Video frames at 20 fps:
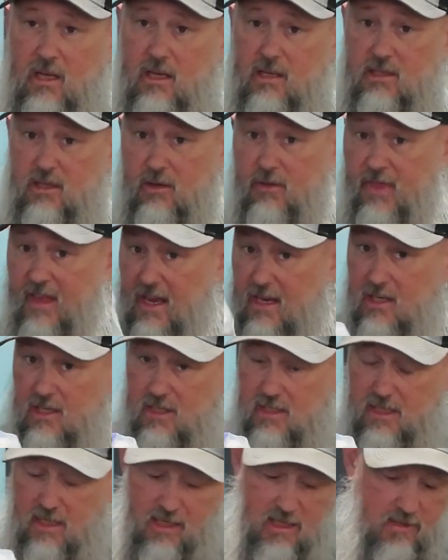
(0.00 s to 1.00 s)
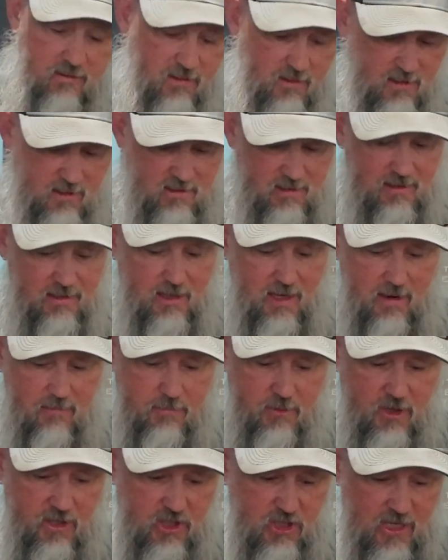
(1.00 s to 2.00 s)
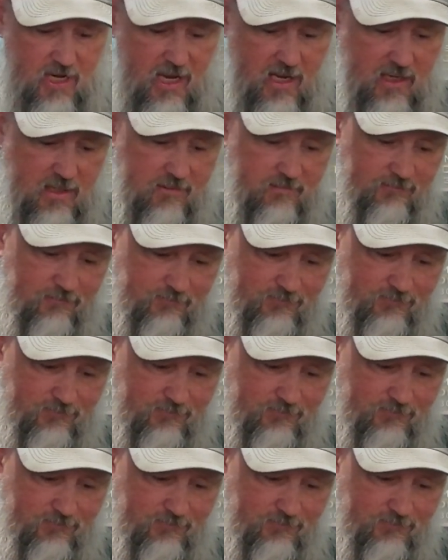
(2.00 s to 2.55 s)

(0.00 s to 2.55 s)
So thank you, Steve. I appreciate it.